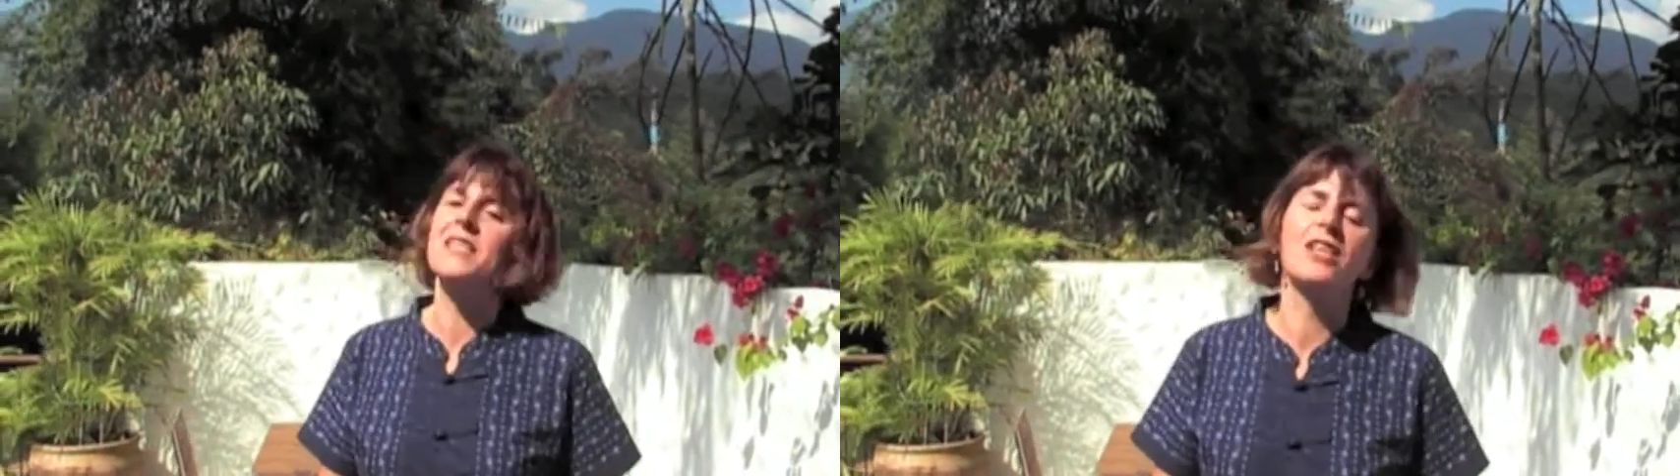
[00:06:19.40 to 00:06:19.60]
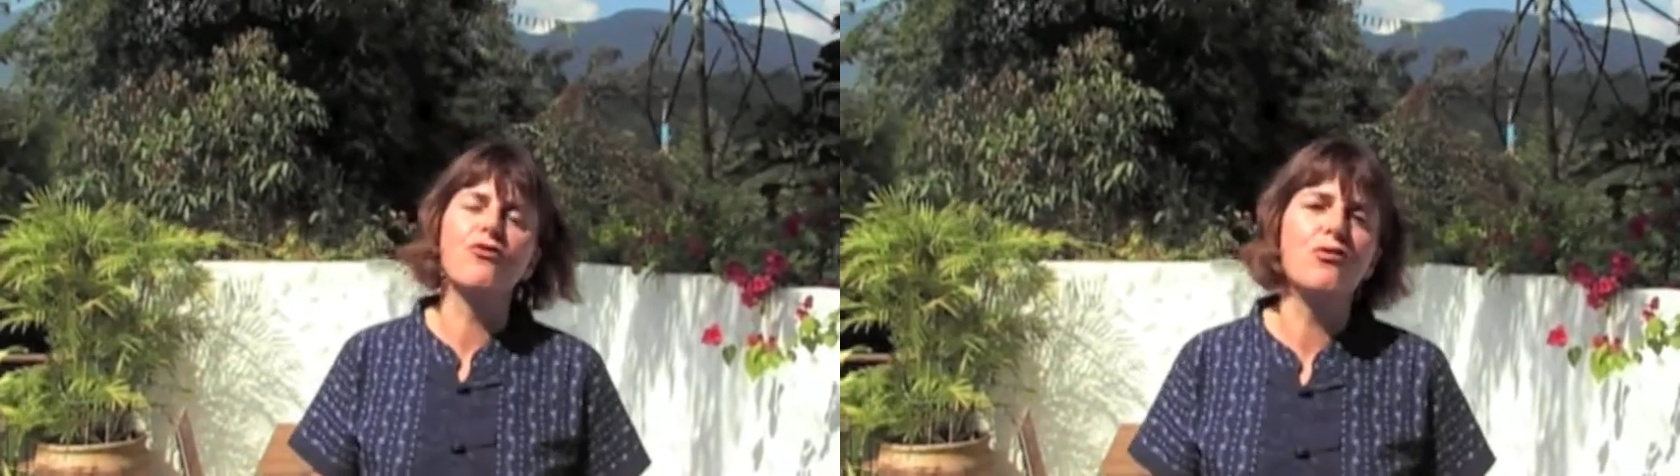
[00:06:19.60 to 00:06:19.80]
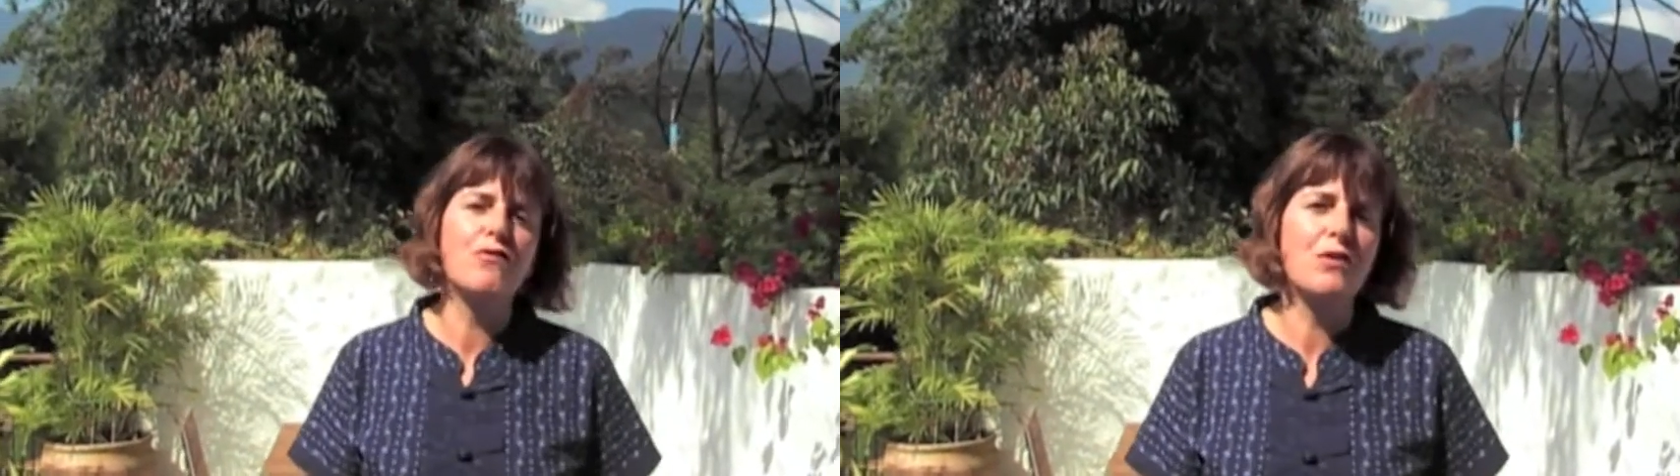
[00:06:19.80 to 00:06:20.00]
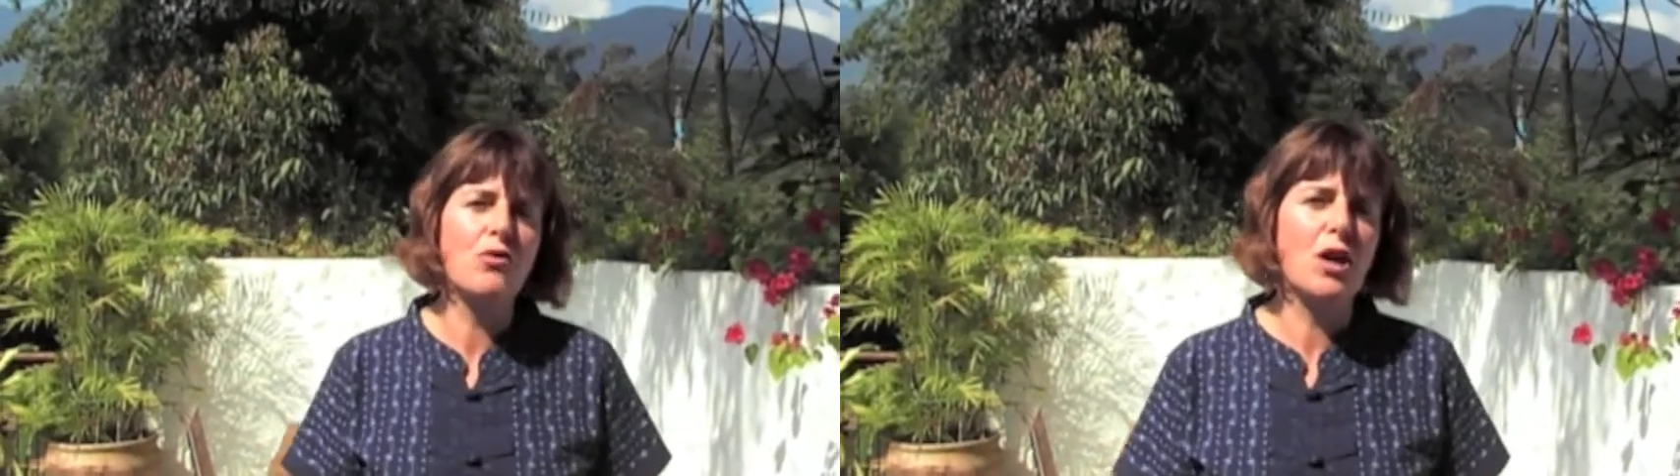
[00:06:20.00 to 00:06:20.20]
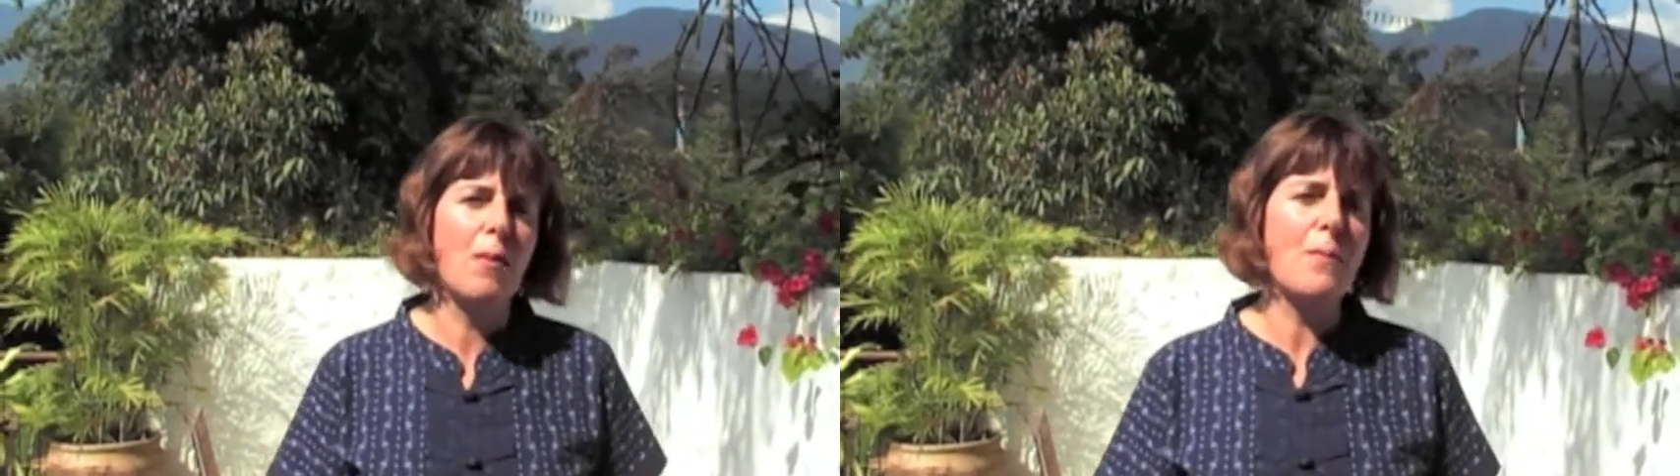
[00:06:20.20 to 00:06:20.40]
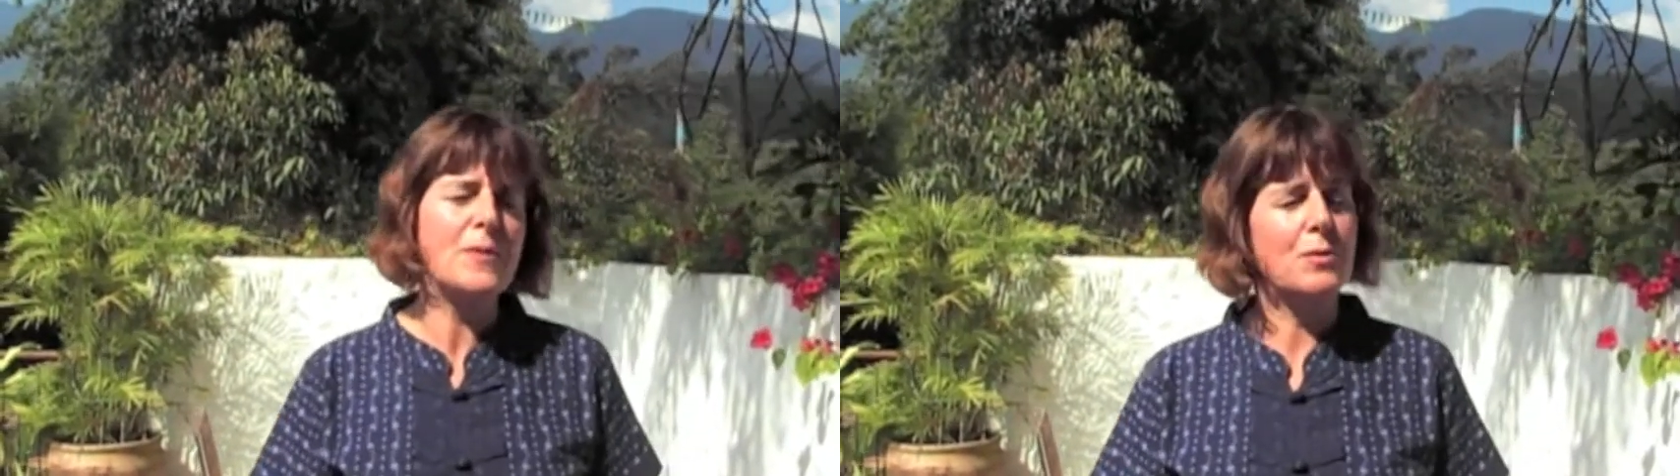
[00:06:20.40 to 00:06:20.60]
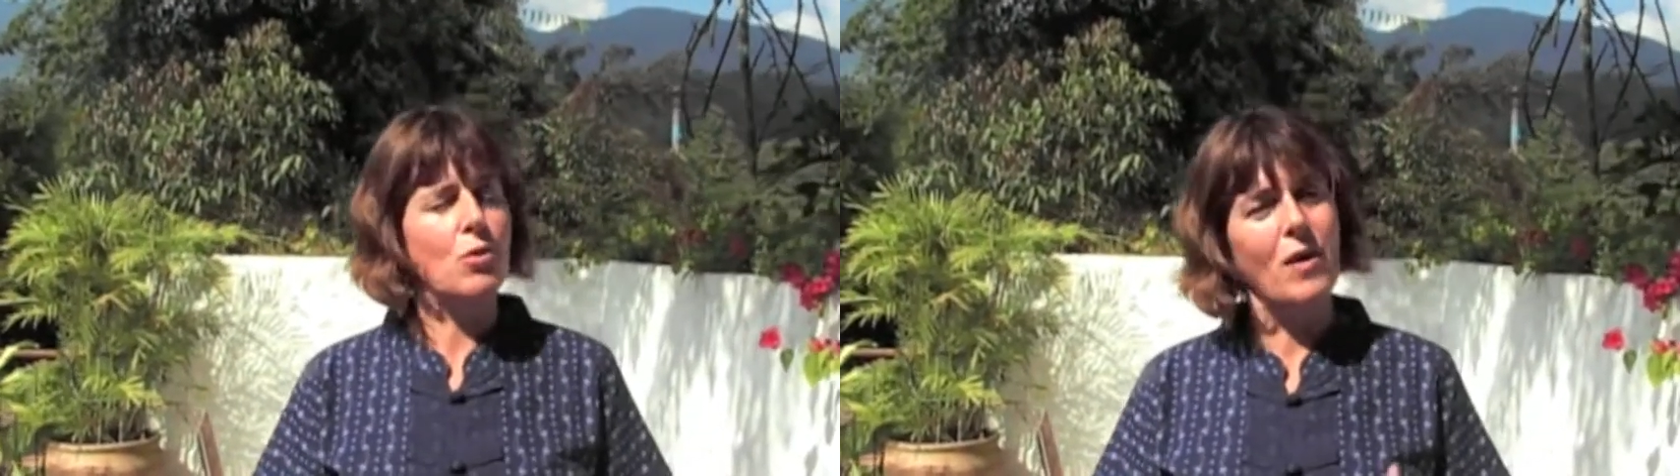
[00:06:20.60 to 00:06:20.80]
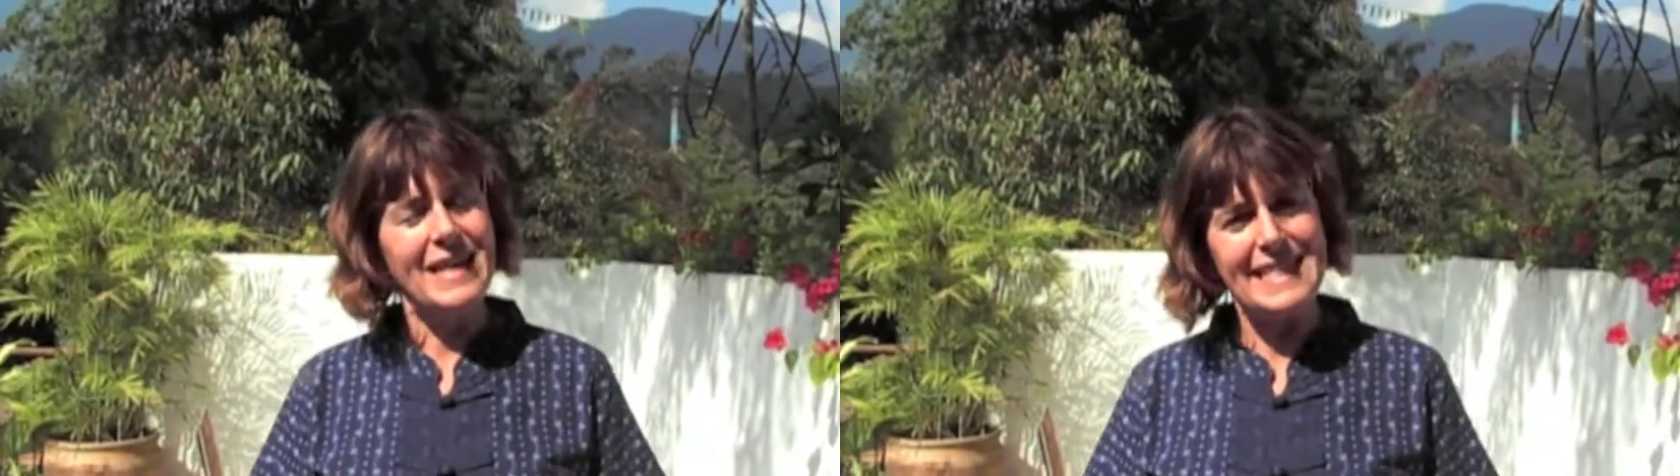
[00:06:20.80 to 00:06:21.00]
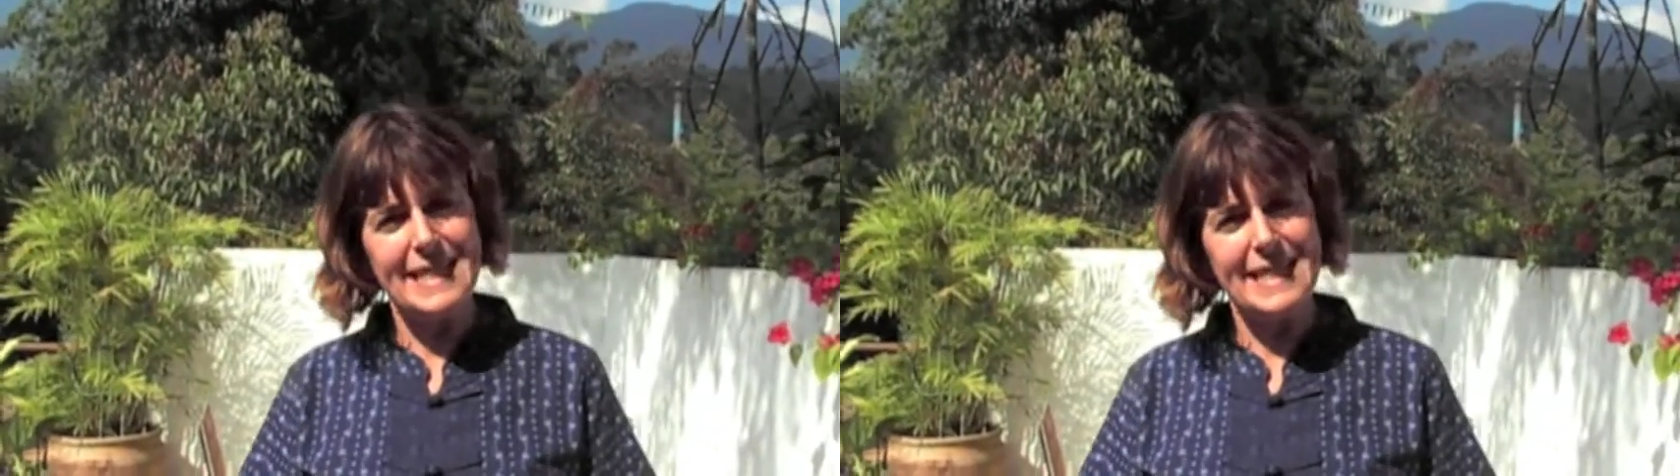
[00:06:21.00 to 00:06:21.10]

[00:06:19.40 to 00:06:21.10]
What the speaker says: it can reveal some quite